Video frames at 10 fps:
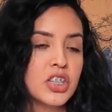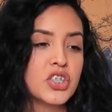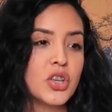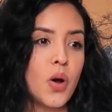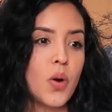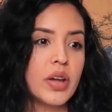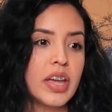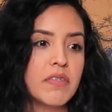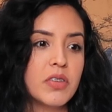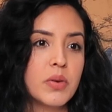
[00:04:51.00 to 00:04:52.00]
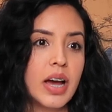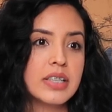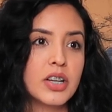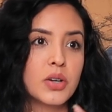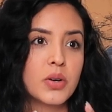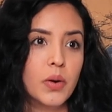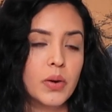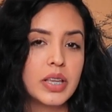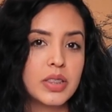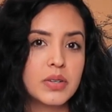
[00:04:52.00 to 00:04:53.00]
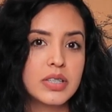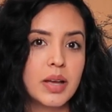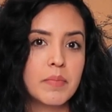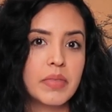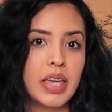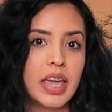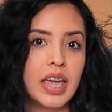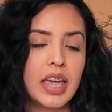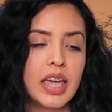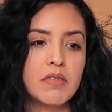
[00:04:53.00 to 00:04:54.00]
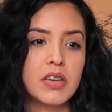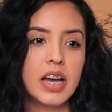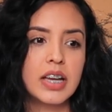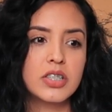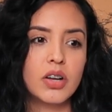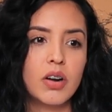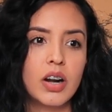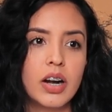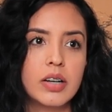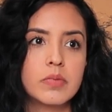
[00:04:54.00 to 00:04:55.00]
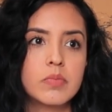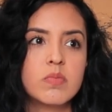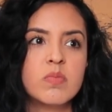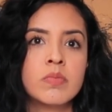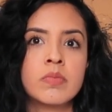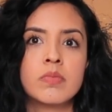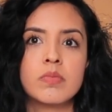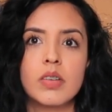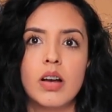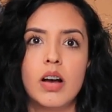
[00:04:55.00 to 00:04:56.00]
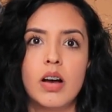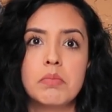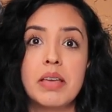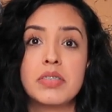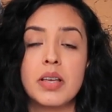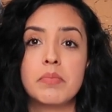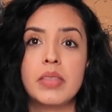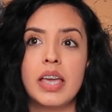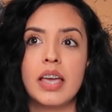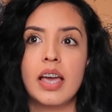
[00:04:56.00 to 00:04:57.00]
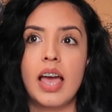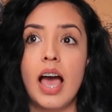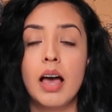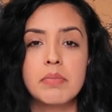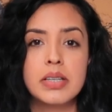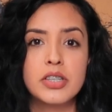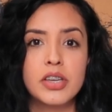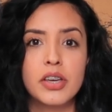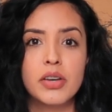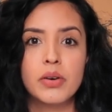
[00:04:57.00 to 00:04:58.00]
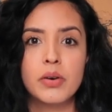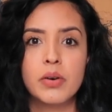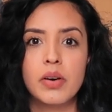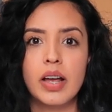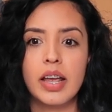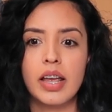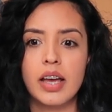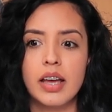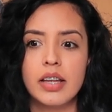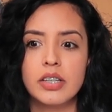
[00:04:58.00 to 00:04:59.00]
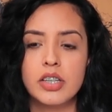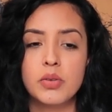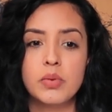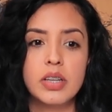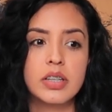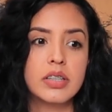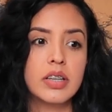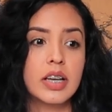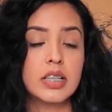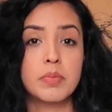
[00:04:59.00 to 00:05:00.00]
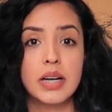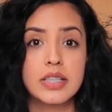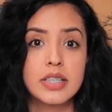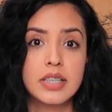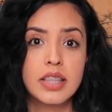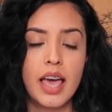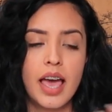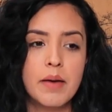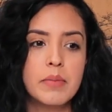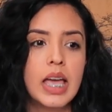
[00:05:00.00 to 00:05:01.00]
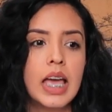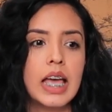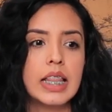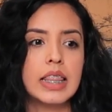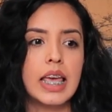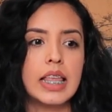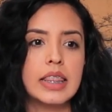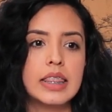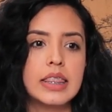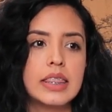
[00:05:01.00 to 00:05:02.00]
So if you guys are going through something, if you guys are, um, if something happened to you and you need to express it to them, they,